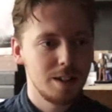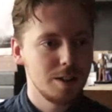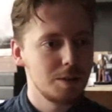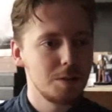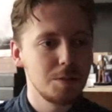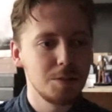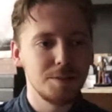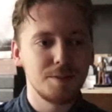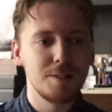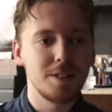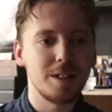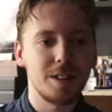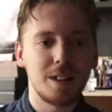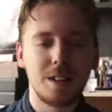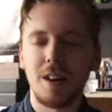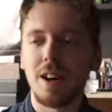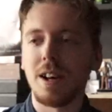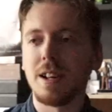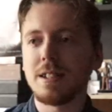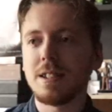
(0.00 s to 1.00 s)
two of the
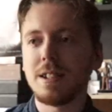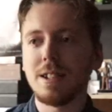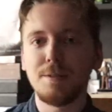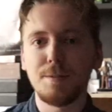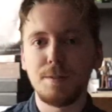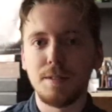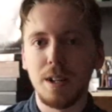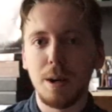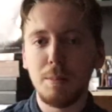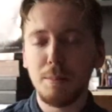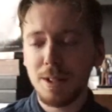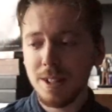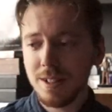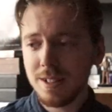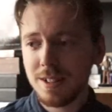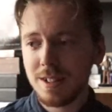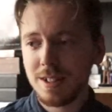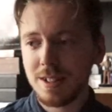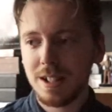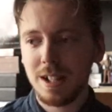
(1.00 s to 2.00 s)
cards have
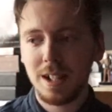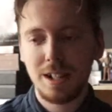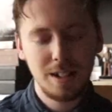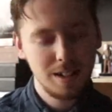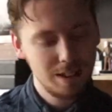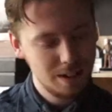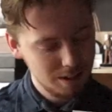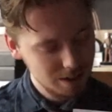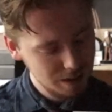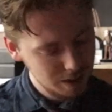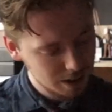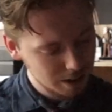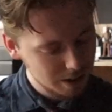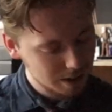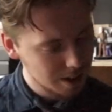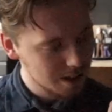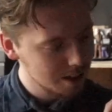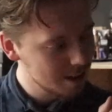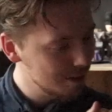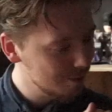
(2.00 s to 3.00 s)
numbers, and the other
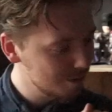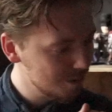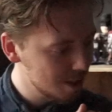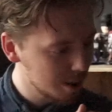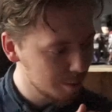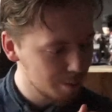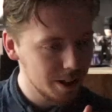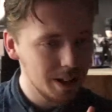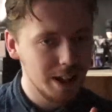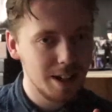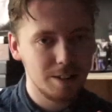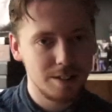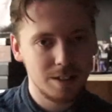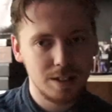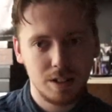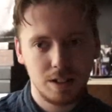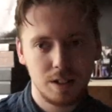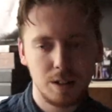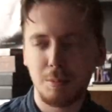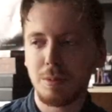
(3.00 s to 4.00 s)
cards have something else.
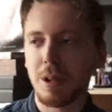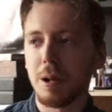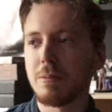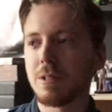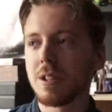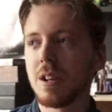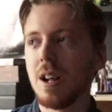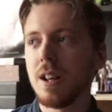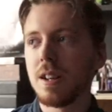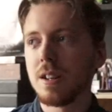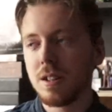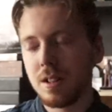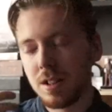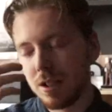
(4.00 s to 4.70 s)
Sometimes colors,